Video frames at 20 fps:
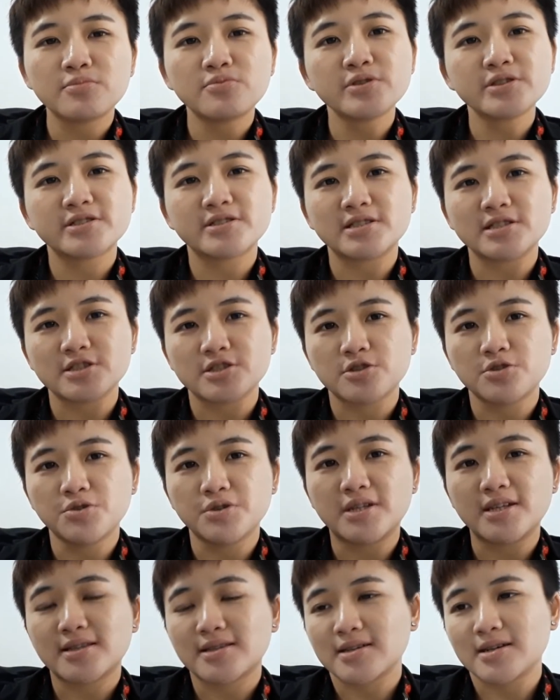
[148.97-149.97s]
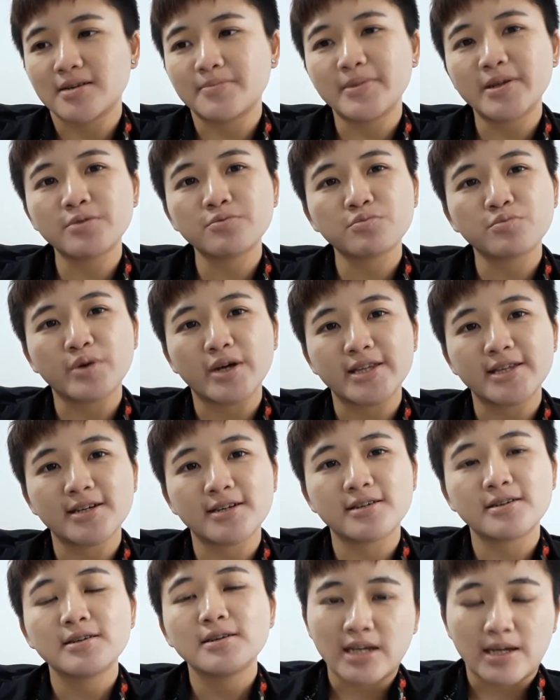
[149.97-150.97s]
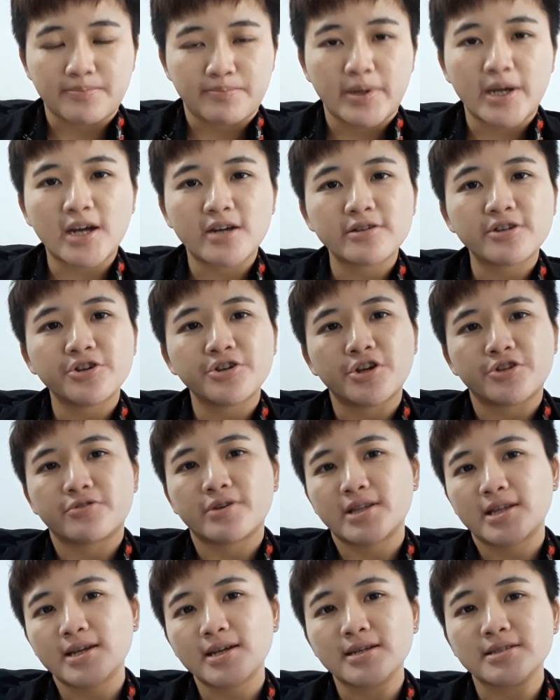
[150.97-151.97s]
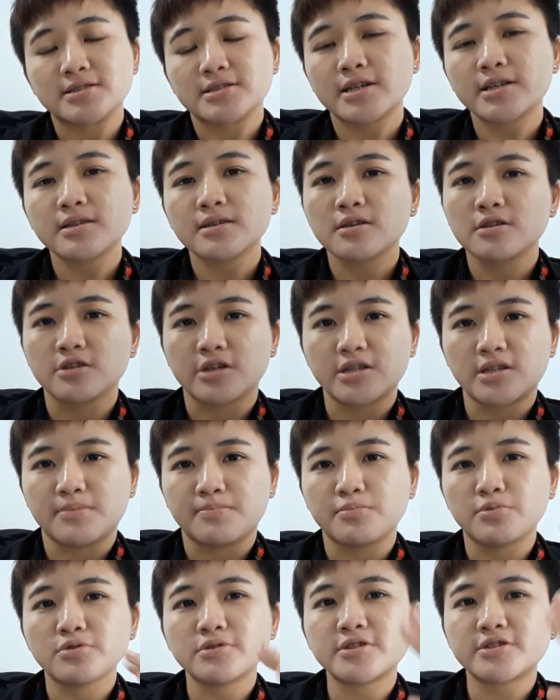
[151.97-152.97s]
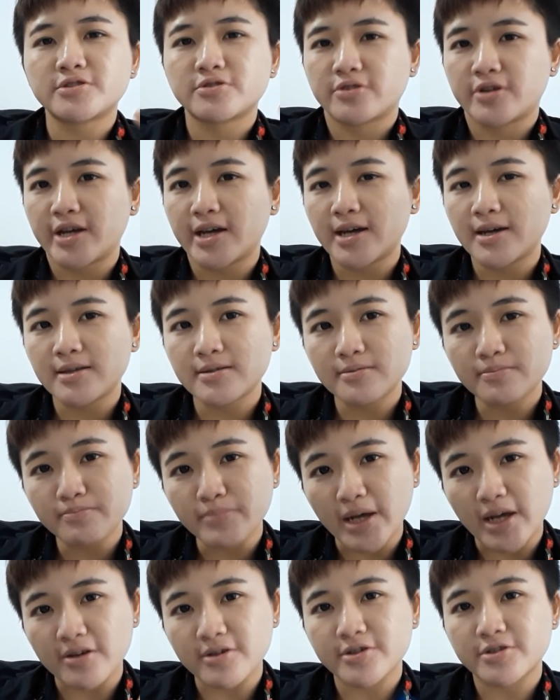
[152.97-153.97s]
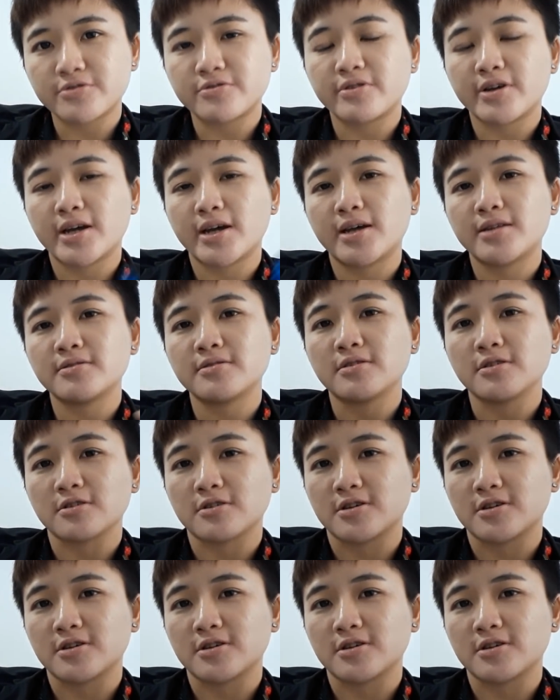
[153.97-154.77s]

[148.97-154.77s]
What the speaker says: which is to determine whether that pair that you're trading, is it going a bullish trend, bearish trend, or